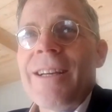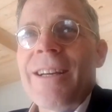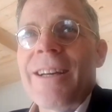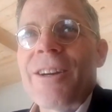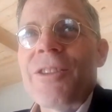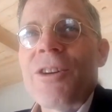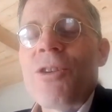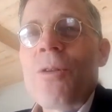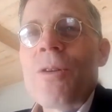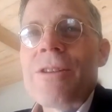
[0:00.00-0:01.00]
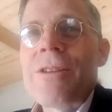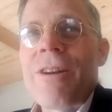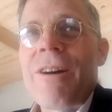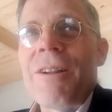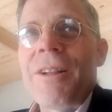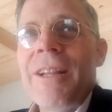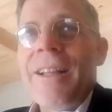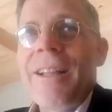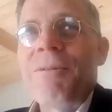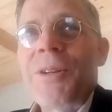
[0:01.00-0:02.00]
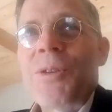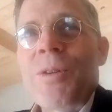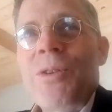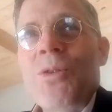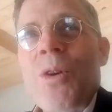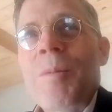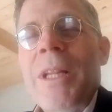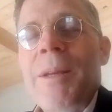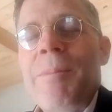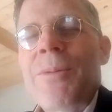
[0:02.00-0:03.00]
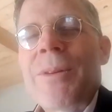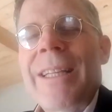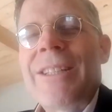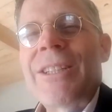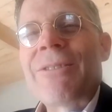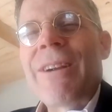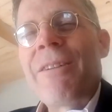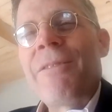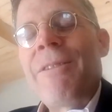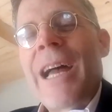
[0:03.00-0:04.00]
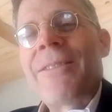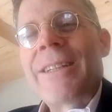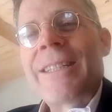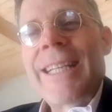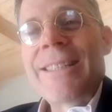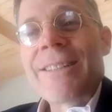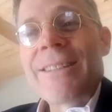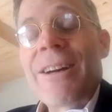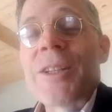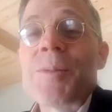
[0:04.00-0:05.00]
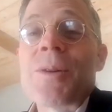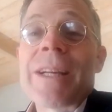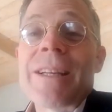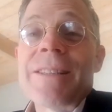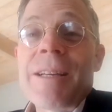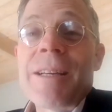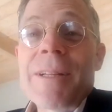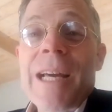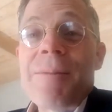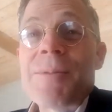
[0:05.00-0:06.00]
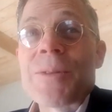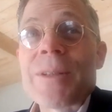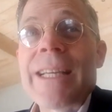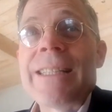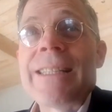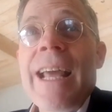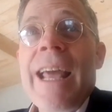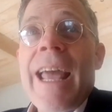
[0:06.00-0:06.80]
uh, the cortisol, which would normally be released around five or six o'clock in the morning, is sometimes released